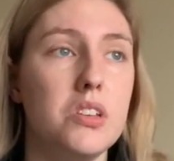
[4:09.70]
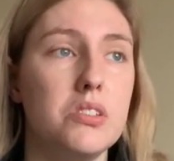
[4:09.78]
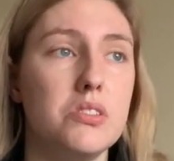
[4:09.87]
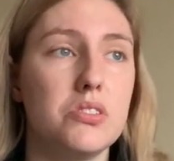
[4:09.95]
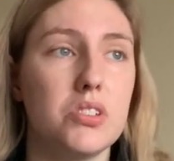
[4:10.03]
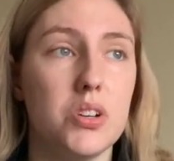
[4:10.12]

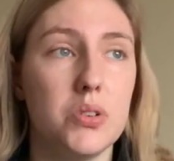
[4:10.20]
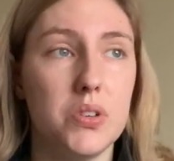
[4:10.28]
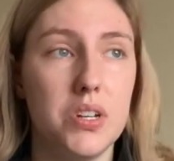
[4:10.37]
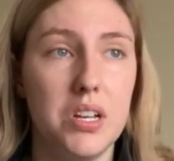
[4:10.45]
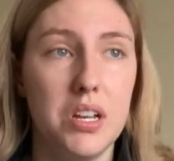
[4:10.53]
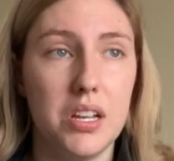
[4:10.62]
So
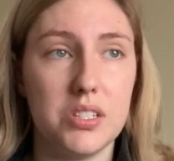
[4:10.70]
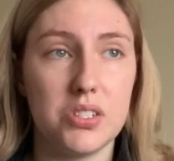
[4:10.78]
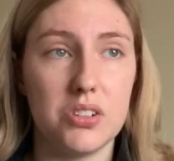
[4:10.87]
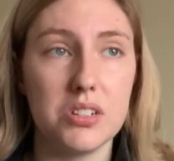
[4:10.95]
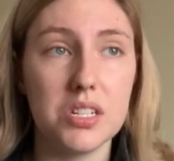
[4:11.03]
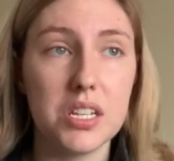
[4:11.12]
I
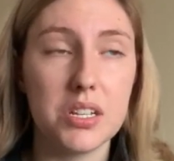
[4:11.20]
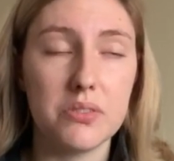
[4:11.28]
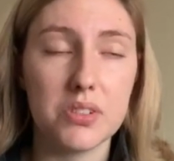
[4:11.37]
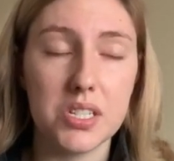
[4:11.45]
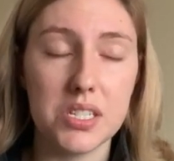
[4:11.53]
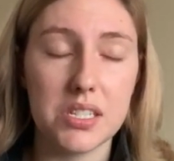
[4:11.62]
started getting
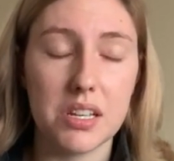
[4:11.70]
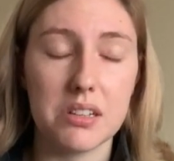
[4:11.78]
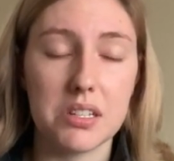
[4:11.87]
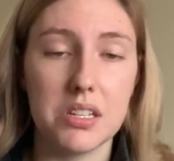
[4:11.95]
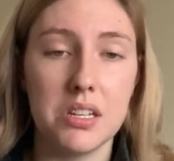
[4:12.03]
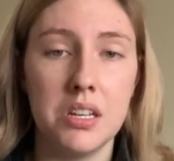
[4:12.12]
really
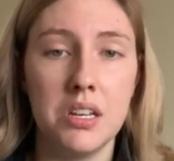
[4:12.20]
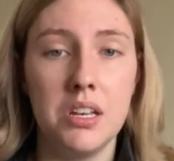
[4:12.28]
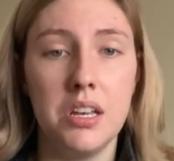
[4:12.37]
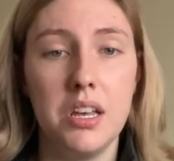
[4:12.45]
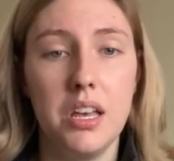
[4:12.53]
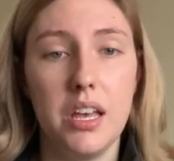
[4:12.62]
sick,
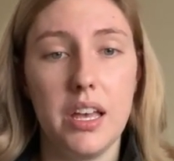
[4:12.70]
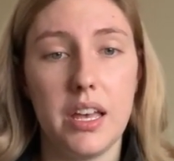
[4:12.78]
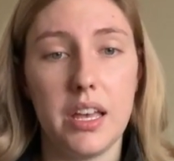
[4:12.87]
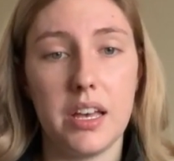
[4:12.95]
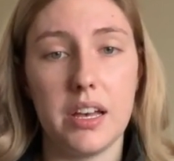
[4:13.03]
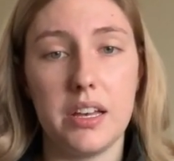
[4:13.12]

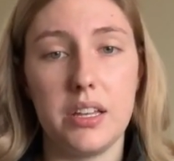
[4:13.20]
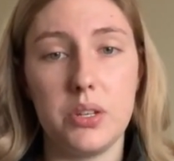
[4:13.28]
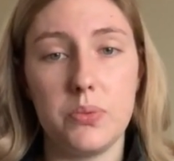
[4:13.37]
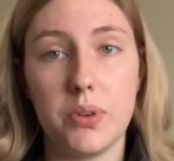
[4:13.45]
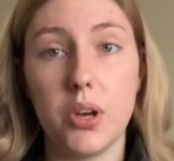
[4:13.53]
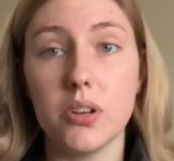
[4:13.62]
and
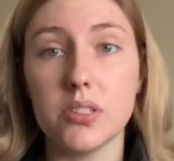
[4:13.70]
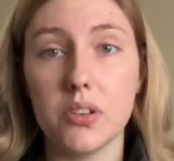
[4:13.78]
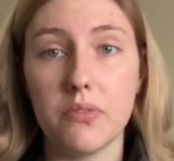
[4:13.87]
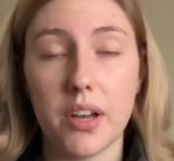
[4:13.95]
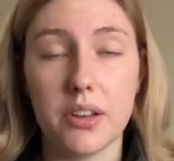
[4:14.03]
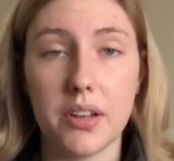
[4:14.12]
we also
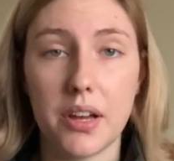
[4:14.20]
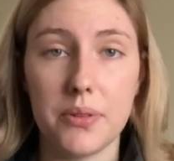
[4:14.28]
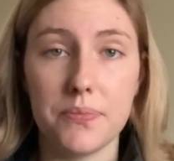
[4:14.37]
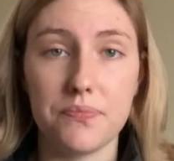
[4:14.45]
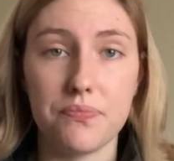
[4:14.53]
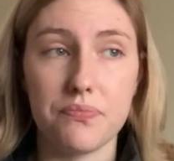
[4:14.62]
found out
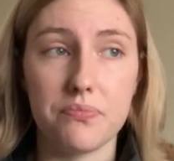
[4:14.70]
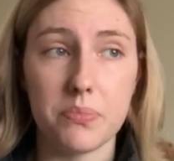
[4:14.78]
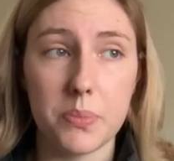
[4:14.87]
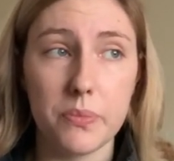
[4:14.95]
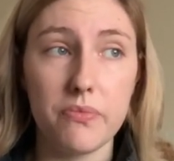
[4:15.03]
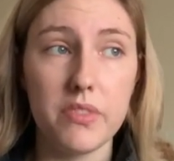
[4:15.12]

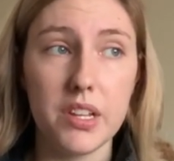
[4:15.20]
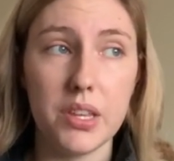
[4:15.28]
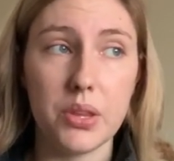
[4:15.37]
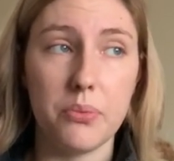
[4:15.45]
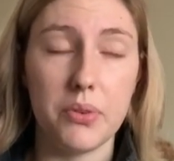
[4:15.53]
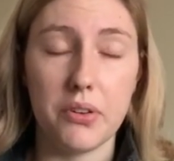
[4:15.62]

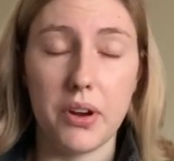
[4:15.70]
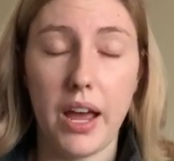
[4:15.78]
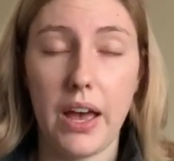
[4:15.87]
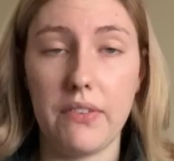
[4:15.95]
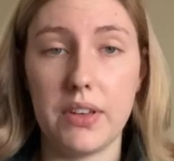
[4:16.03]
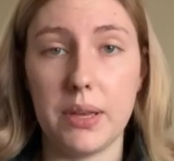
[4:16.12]
that we were
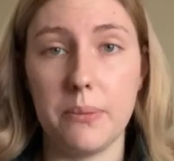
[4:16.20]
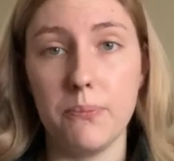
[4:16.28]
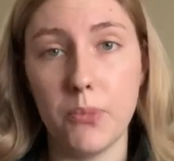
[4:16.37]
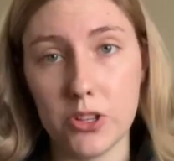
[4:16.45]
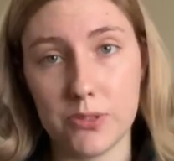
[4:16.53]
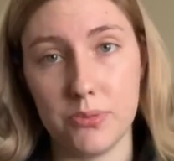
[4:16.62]
having
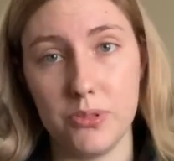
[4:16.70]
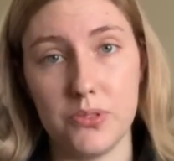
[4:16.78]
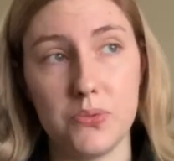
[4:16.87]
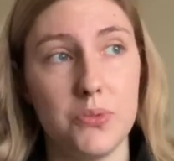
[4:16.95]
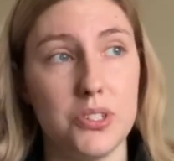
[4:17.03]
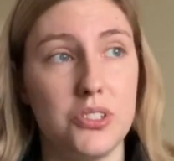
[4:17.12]

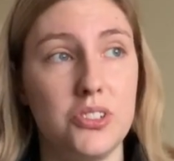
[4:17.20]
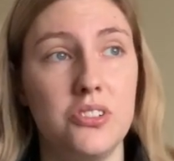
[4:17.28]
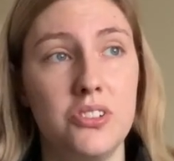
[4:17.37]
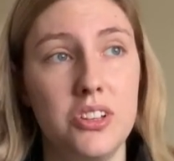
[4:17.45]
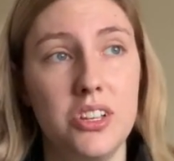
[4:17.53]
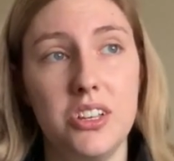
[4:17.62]
multiples, which
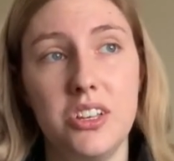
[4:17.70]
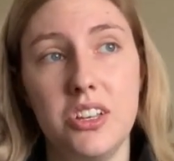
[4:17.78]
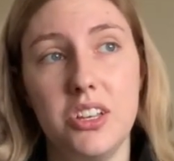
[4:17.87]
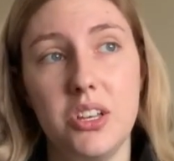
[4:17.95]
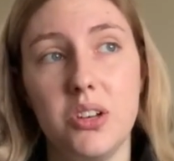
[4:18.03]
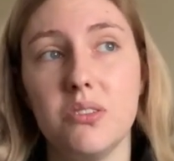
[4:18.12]

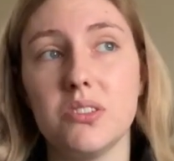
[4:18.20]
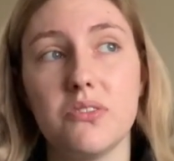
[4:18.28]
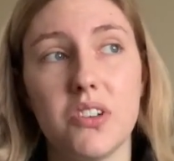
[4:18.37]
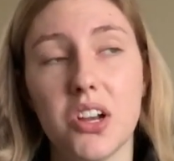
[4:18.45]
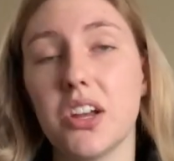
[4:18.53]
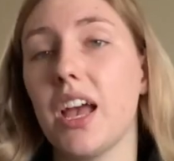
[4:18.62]
it was a
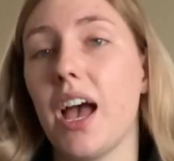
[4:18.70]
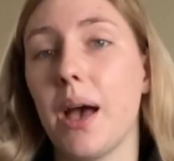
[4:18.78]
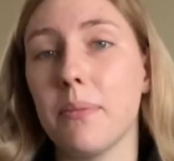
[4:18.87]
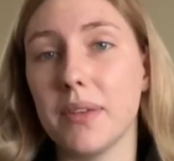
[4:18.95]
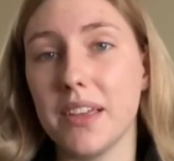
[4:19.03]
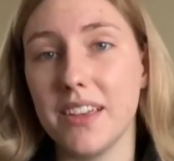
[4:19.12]
very
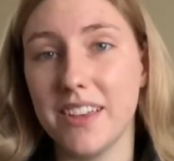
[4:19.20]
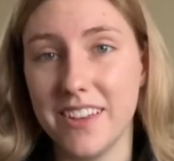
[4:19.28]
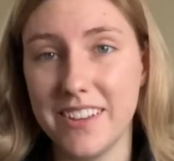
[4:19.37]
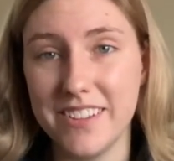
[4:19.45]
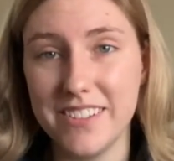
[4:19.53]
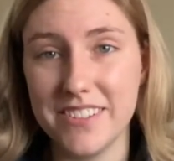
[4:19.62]
happy
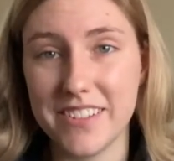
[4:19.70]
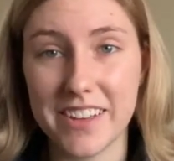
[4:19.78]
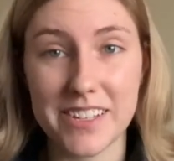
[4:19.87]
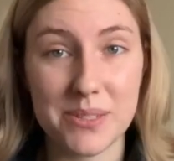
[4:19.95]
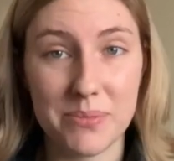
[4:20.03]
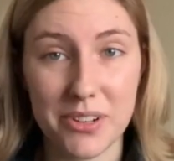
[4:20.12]

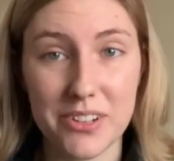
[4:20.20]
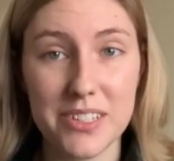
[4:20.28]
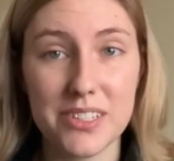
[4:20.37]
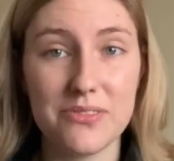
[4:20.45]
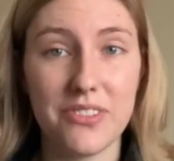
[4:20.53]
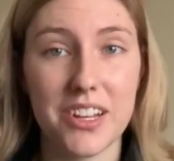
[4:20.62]

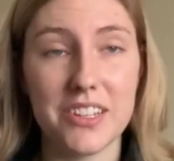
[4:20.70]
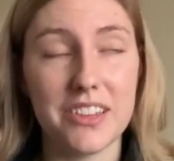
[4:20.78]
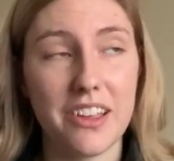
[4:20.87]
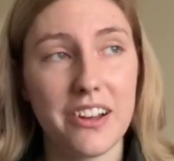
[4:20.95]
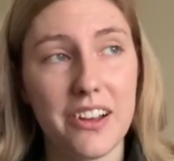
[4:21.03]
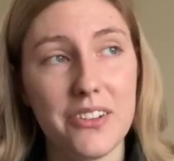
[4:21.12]
experience finding
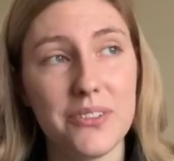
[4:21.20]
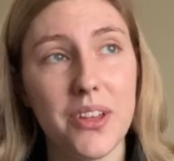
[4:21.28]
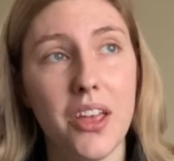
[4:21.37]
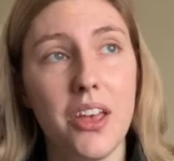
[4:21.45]
that out.